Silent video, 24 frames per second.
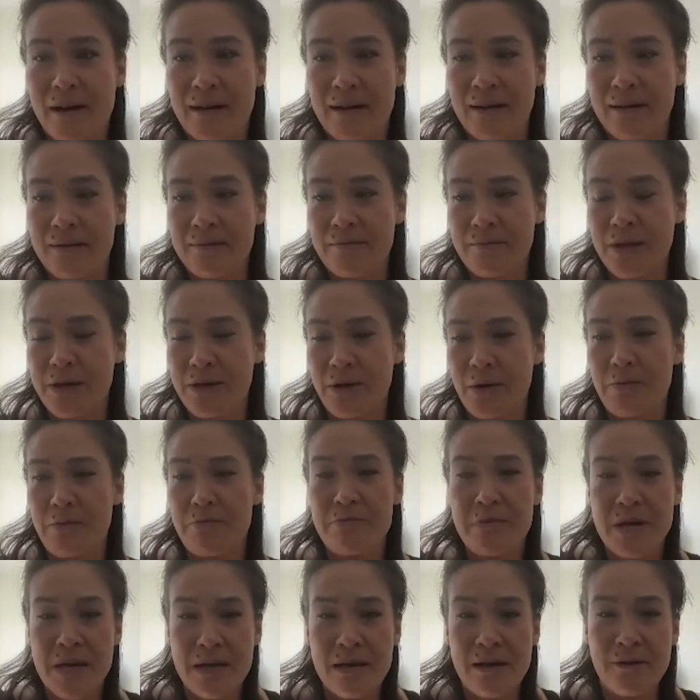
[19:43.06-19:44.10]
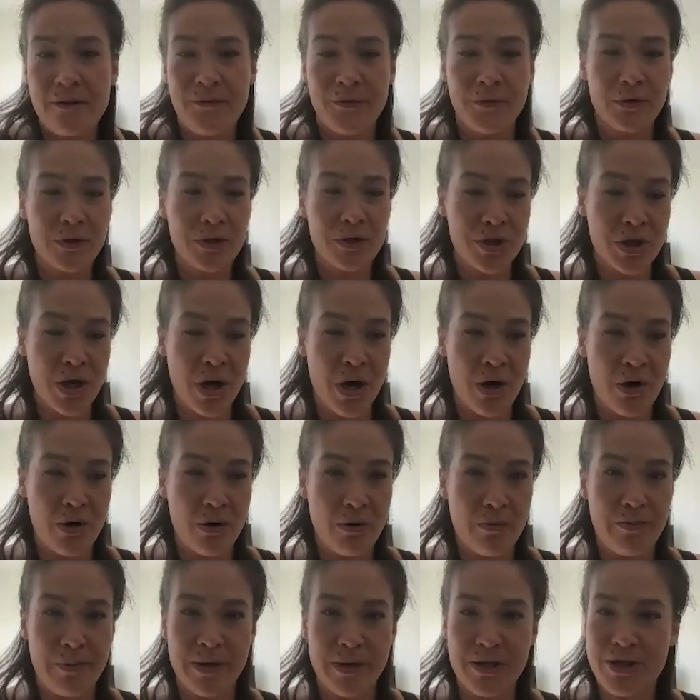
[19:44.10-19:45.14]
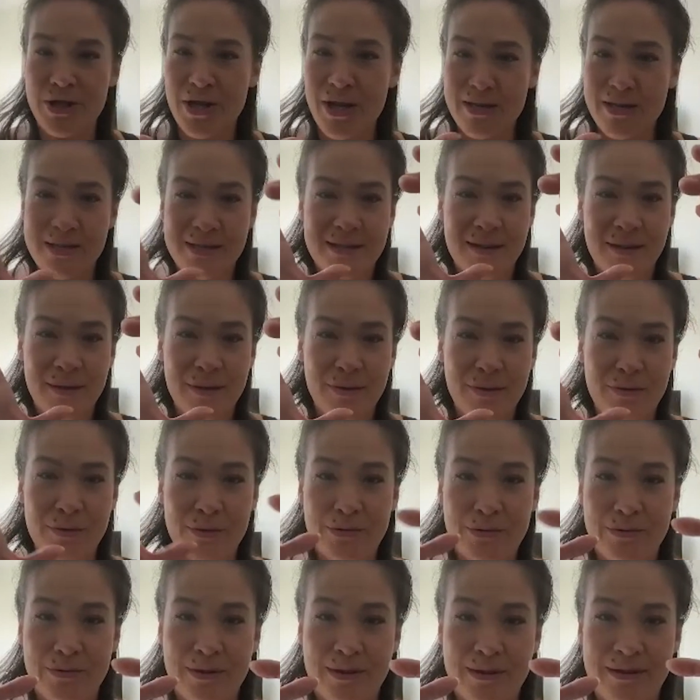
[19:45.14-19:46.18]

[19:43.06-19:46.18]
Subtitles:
meaningful show, but just through